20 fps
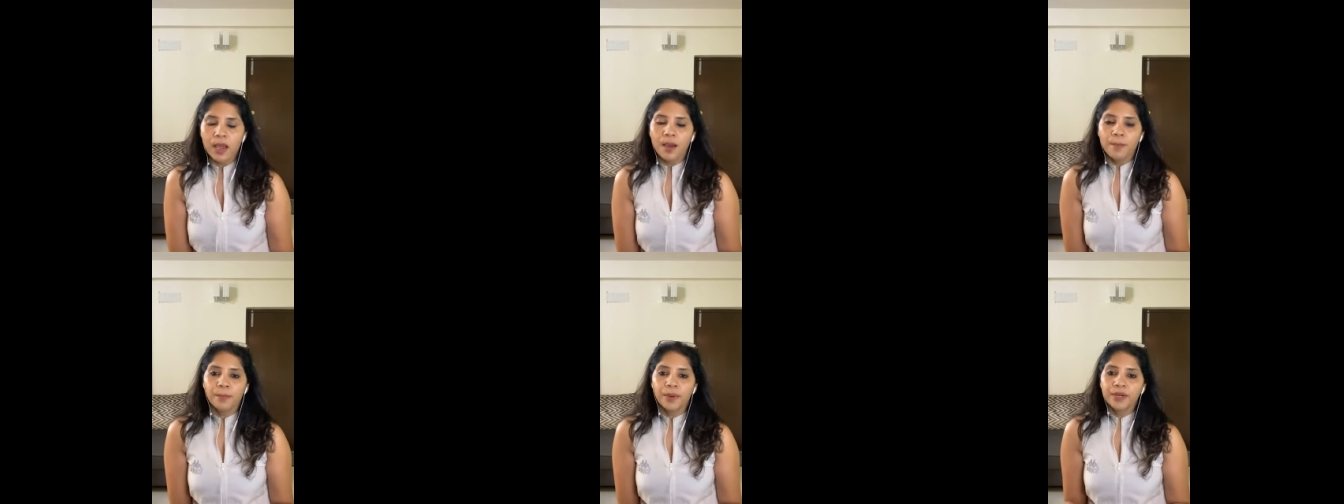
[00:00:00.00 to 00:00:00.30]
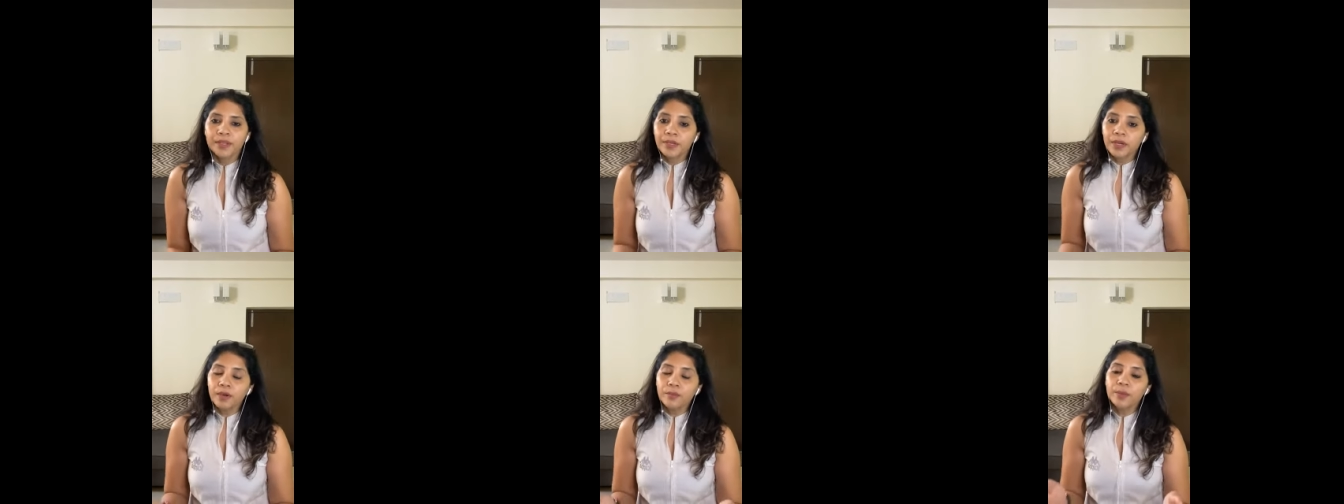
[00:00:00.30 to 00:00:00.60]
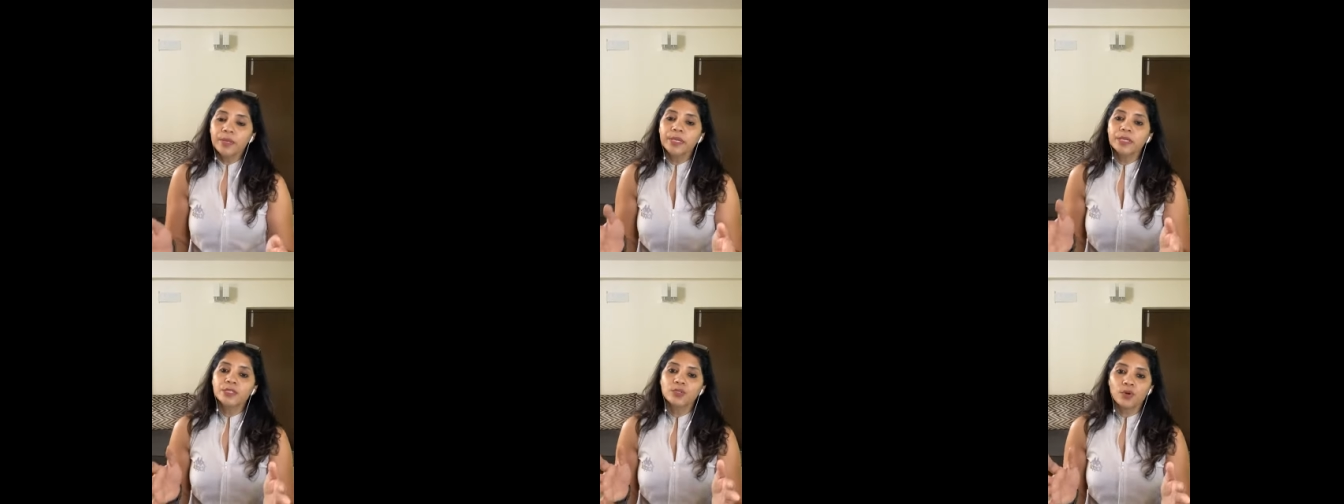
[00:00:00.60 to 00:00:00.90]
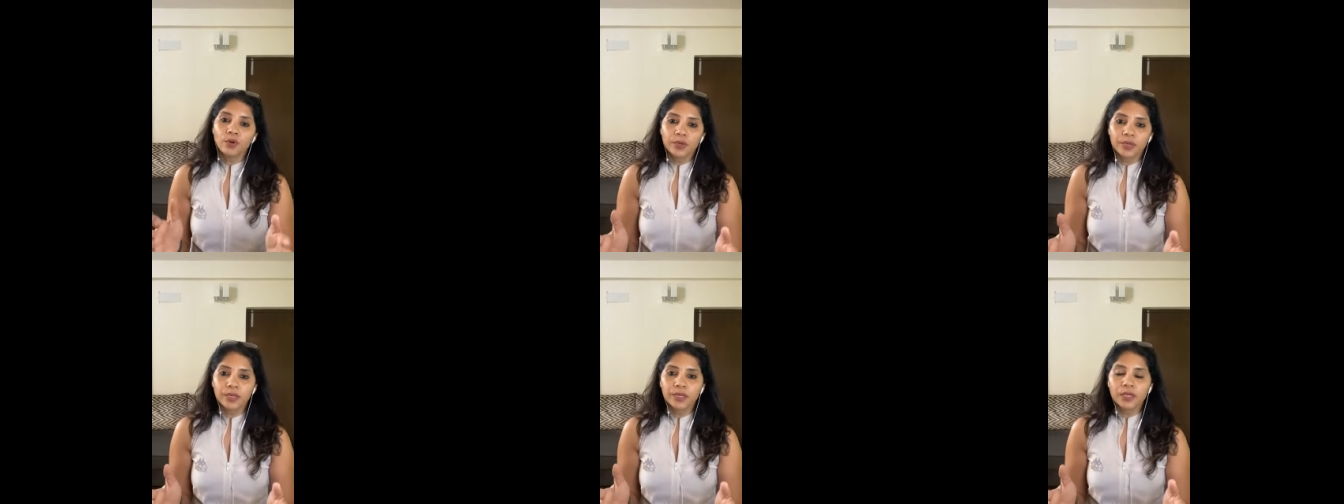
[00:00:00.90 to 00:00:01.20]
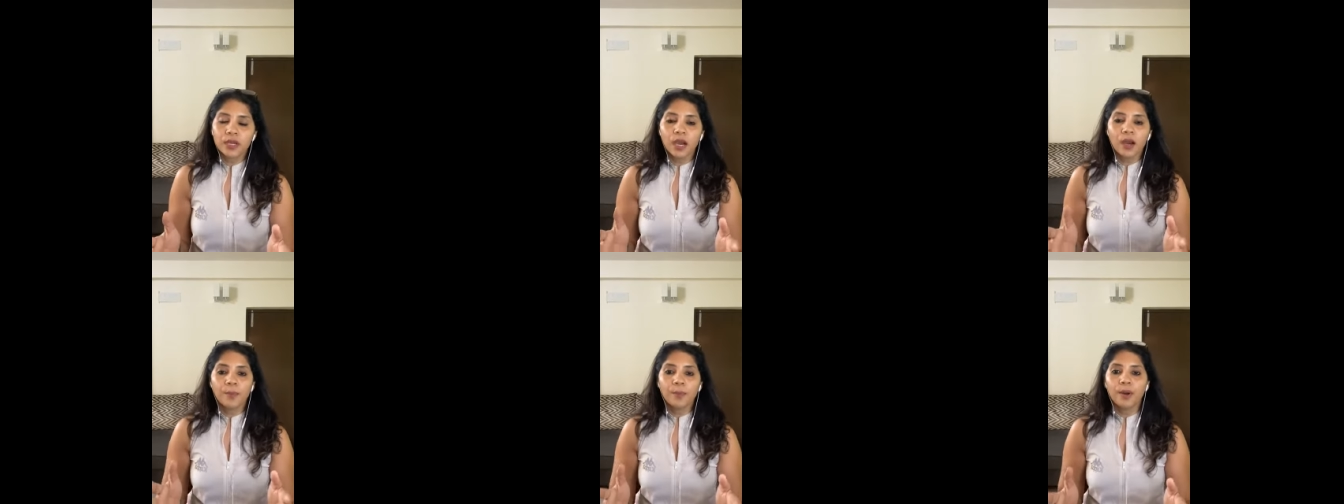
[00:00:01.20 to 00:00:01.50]
but here we are talking
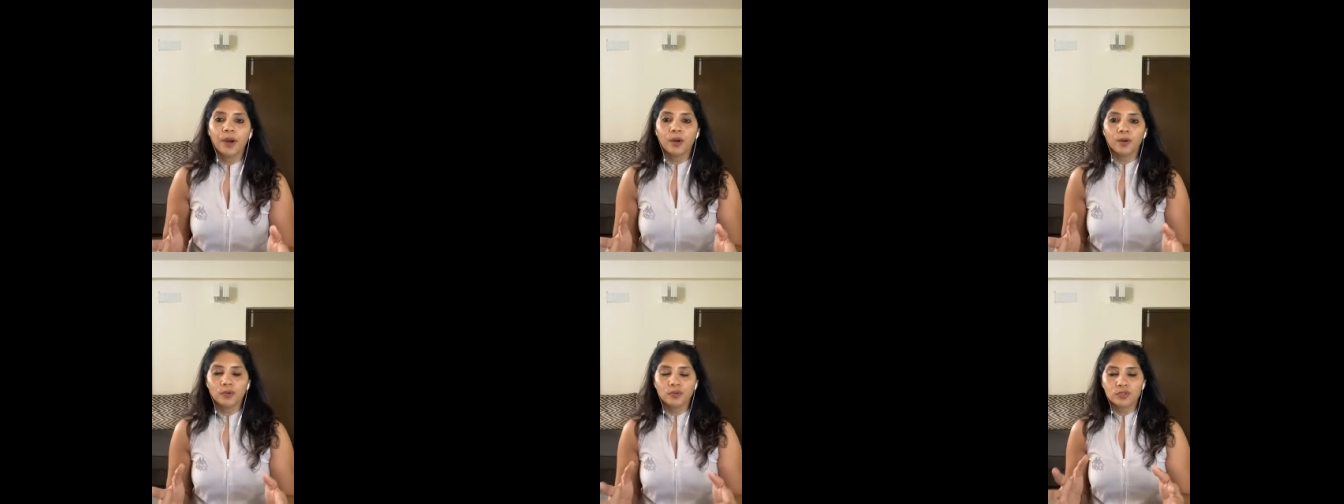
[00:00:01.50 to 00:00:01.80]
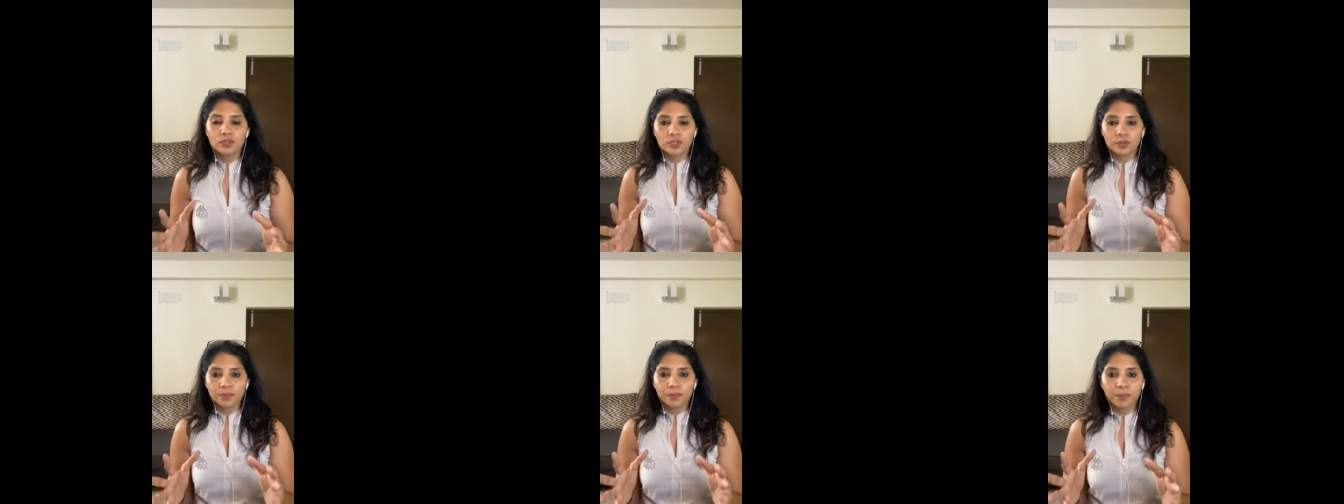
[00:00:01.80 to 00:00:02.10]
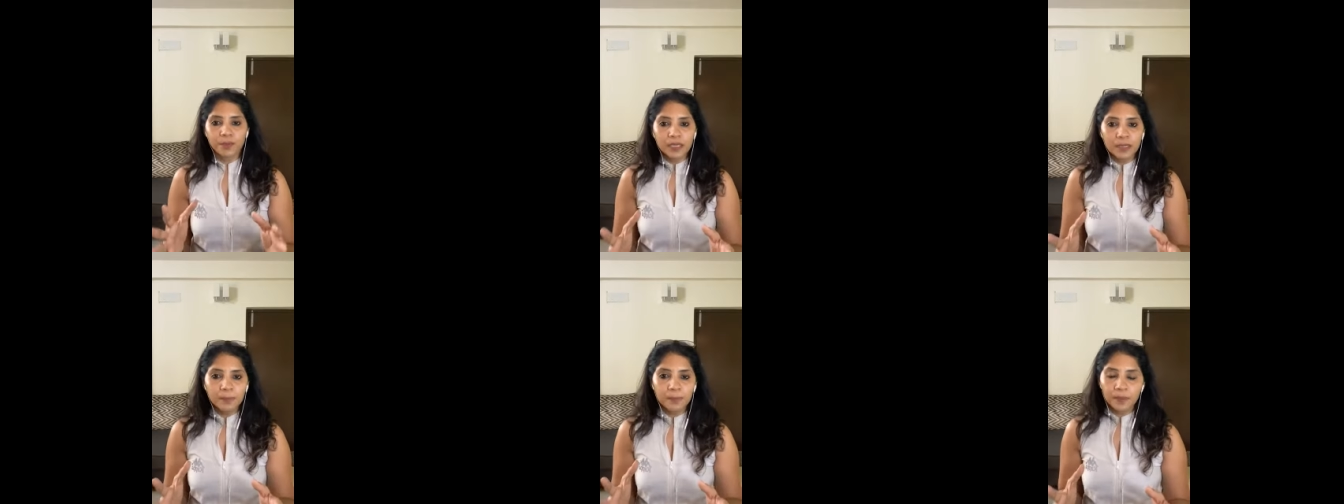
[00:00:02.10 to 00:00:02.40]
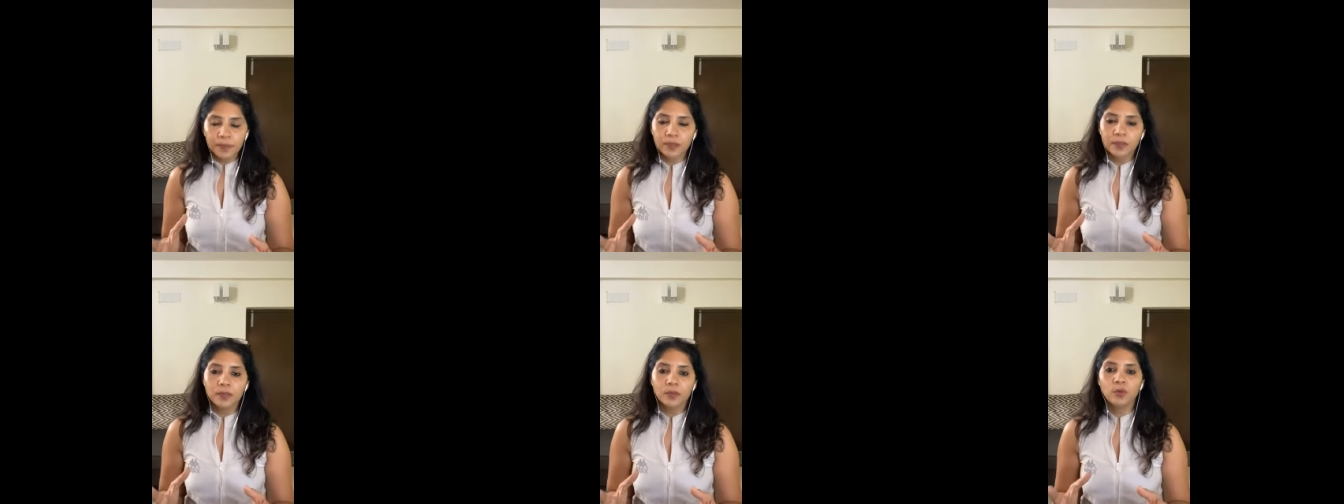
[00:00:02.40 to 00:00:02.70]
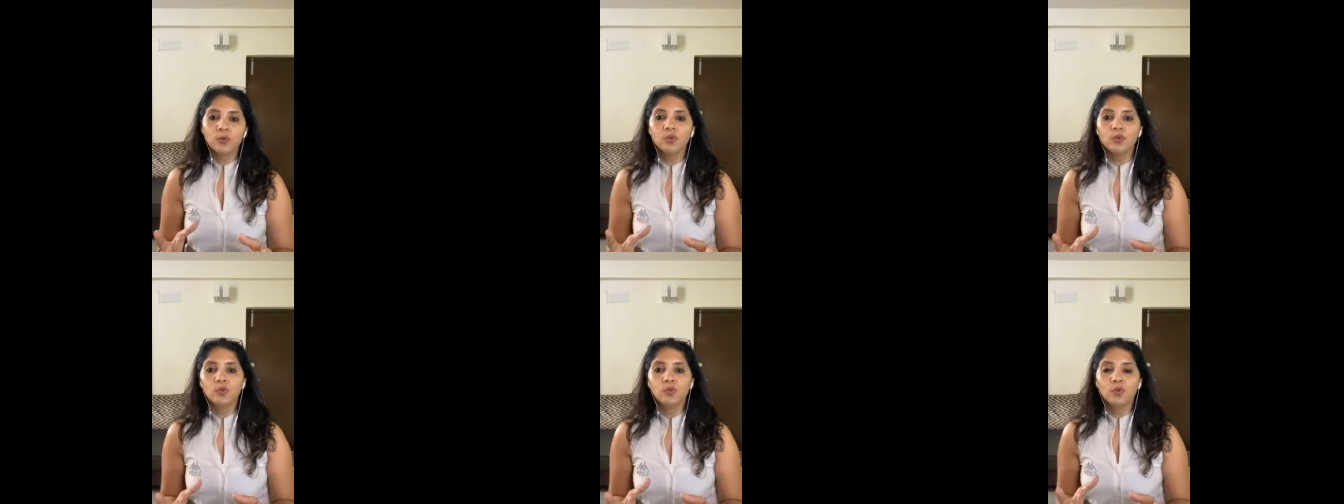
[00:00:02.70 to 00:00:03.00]
about people
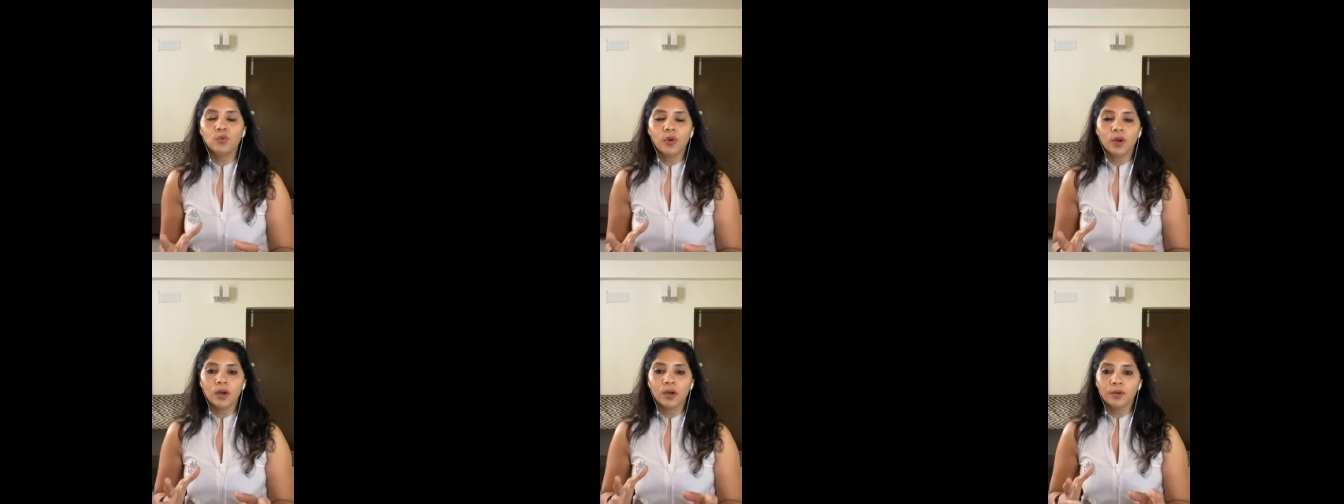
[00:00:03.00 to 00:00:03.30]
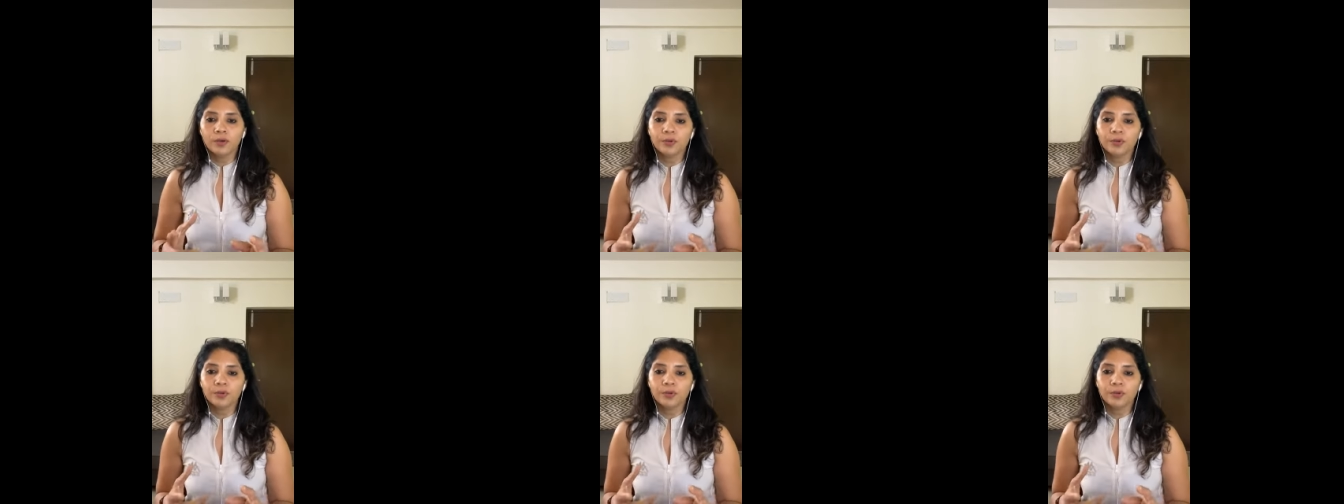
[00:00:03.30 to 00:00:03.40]
who uh,